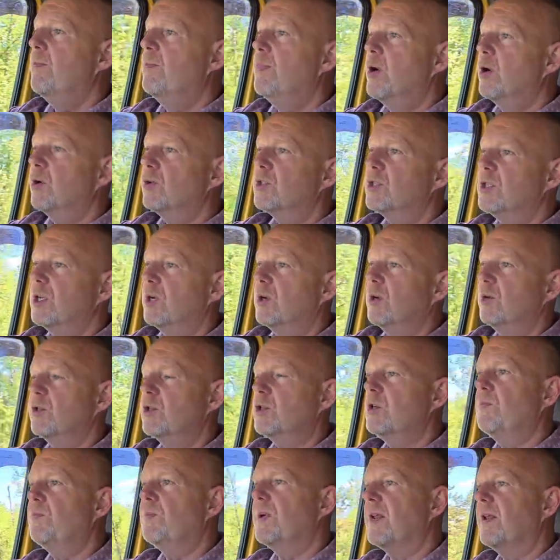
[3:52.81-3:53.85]
But to
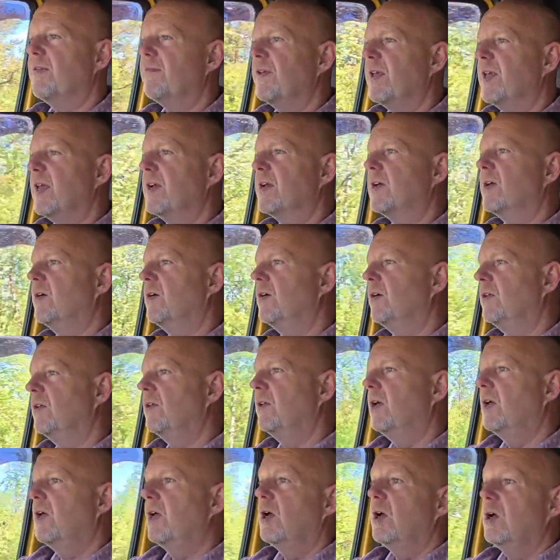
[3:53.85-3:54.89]
jump in a
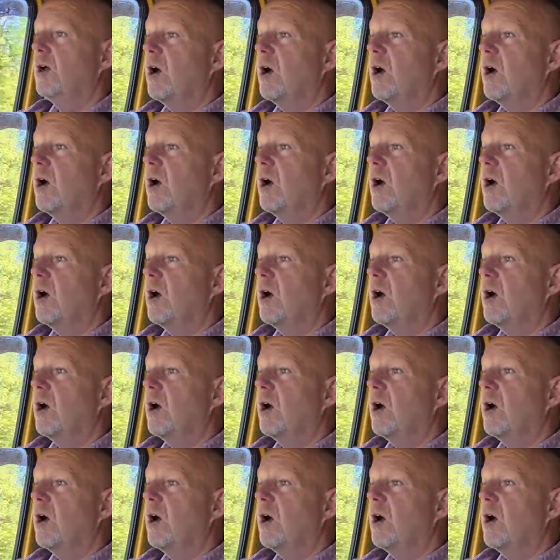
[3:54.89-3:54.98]
vehicle